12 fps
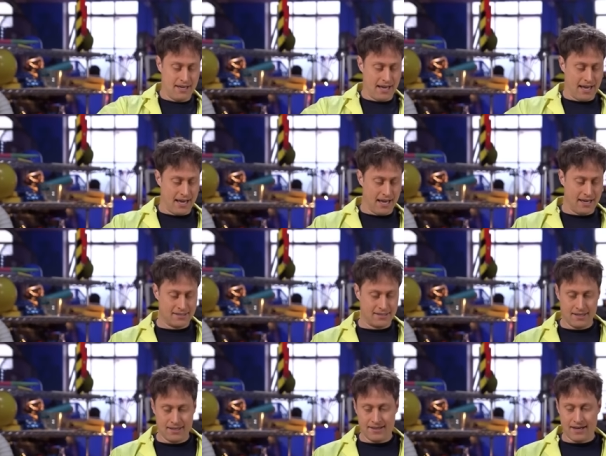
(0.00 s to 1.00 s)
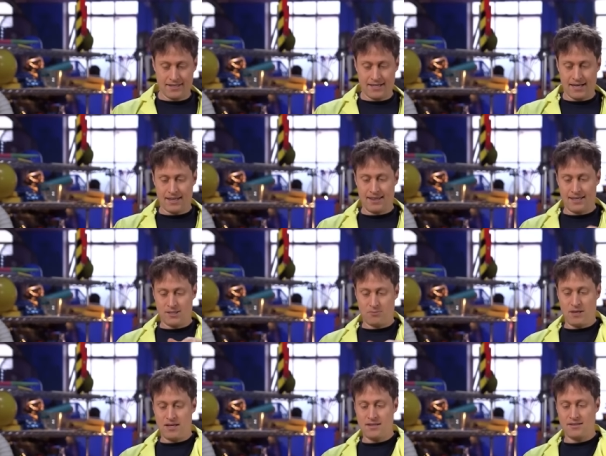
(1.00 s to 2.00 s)
And then I take this
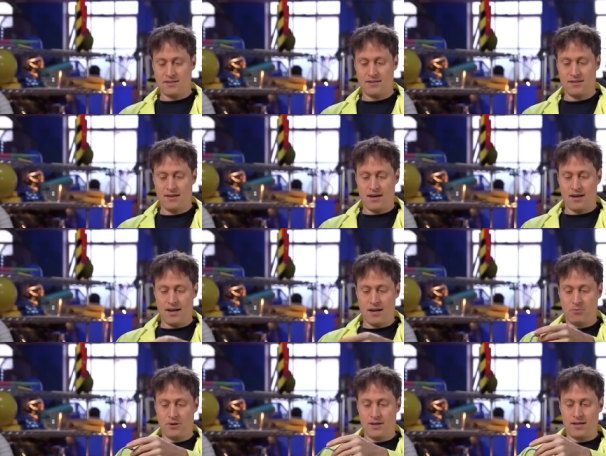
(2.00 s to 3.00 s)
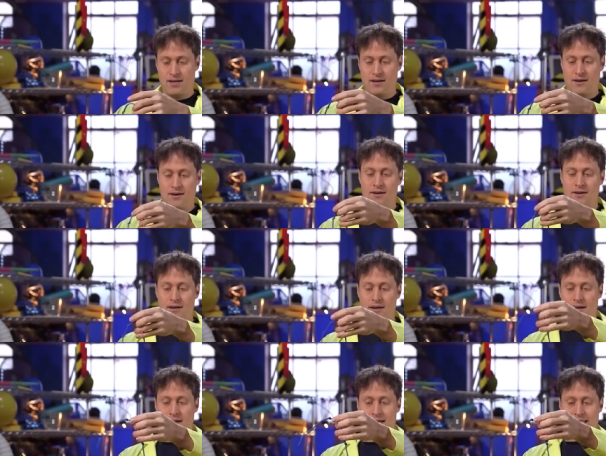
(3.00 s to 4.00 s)
piece, and I put it here,
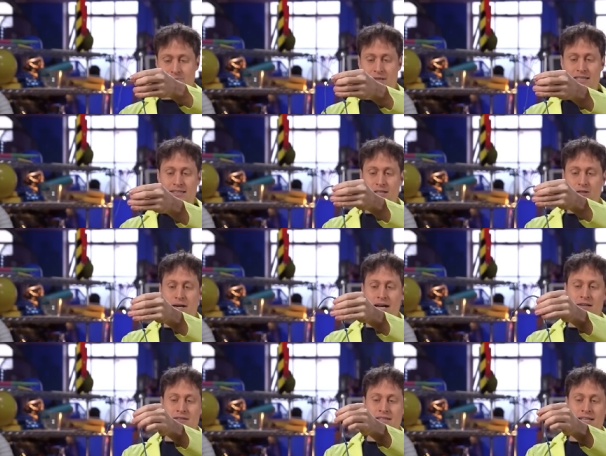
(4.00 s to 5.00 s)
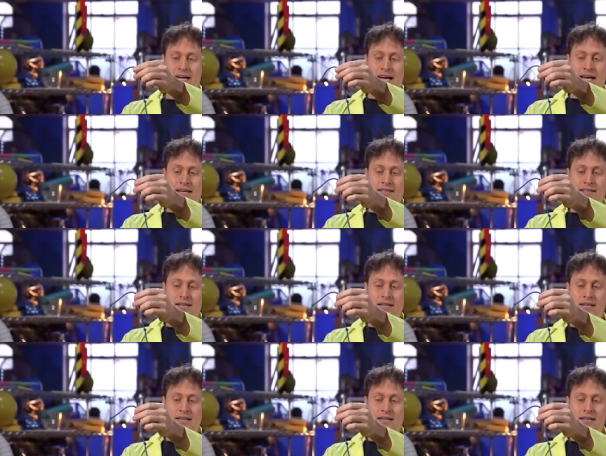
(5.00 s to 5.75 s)
and I bend it around, and